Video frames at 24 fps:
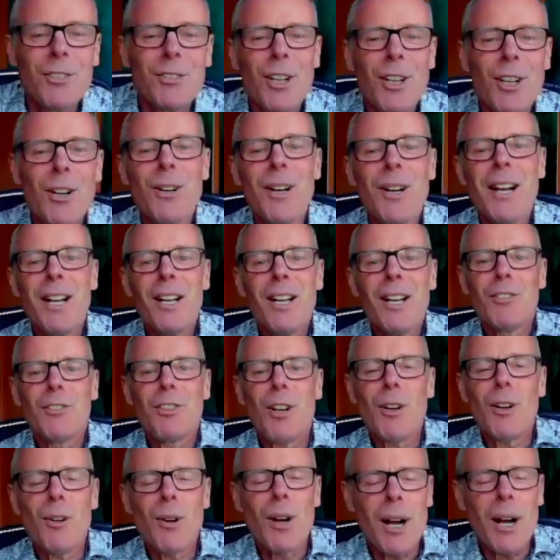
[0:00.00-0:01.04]
So
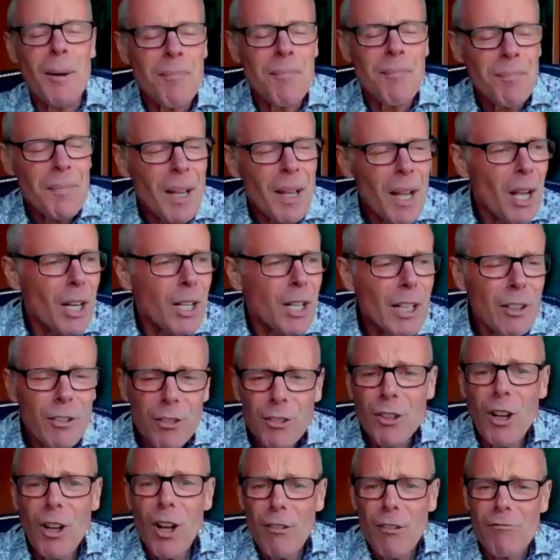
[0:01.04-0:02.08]
let's
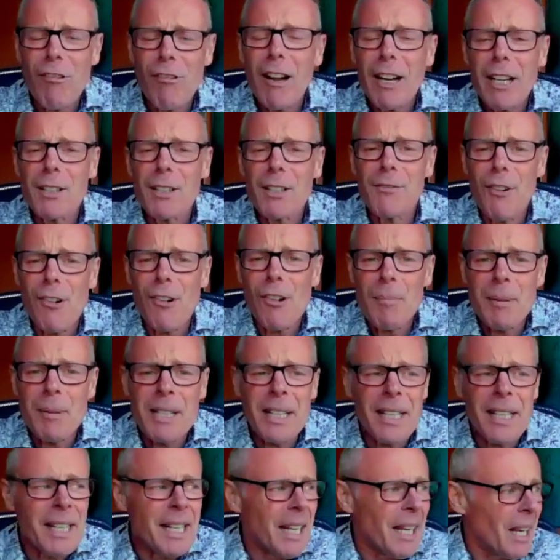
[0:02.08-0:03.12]
start right at the very
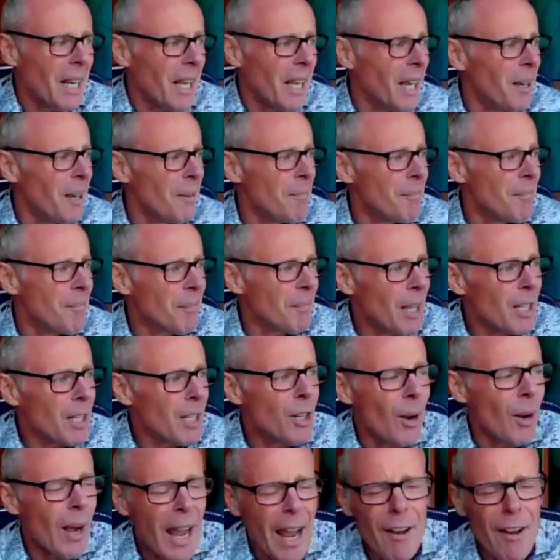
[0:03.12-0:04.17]
beginning.
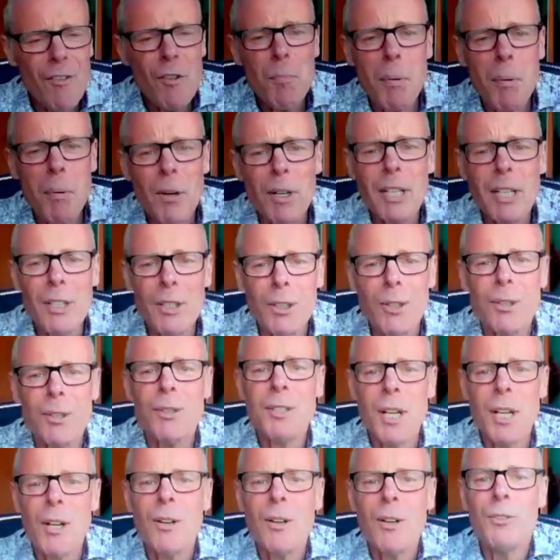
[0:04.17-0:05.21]
Everybody who
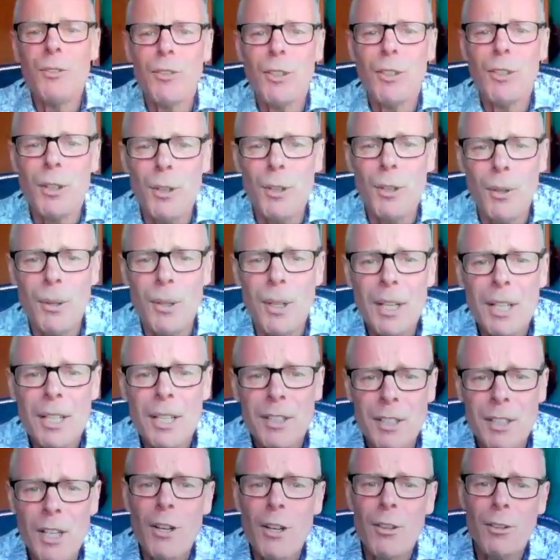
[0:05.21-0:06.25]
knows you
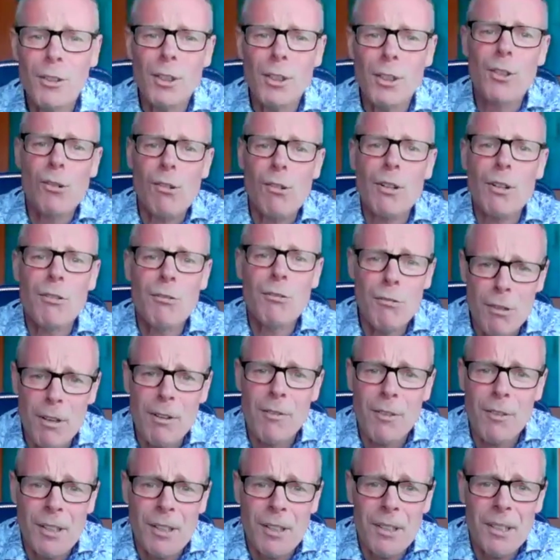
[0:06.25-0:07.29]
knows that you're a
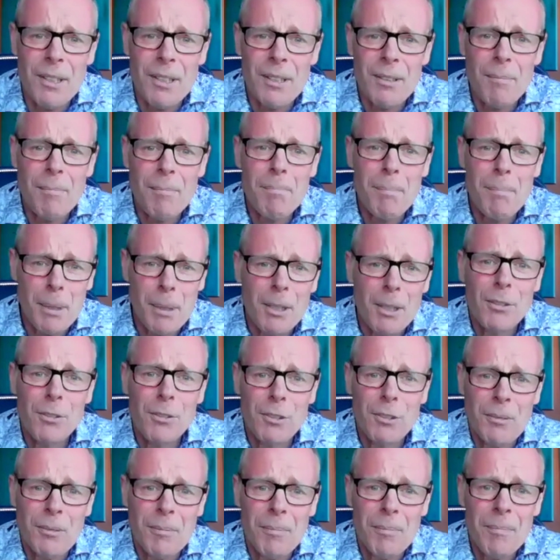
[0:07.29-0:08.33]
driven
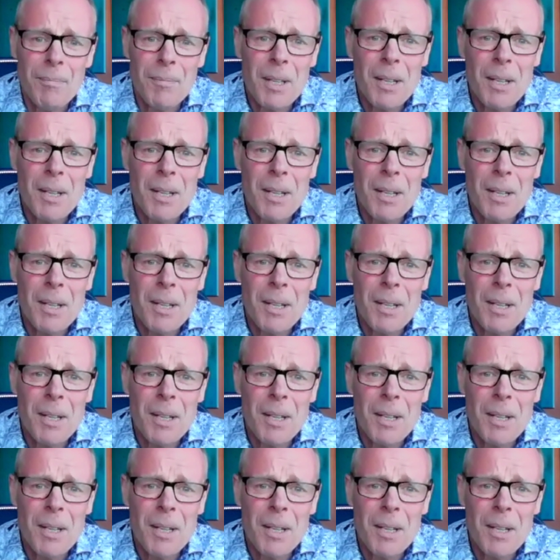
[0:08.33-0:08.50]
person.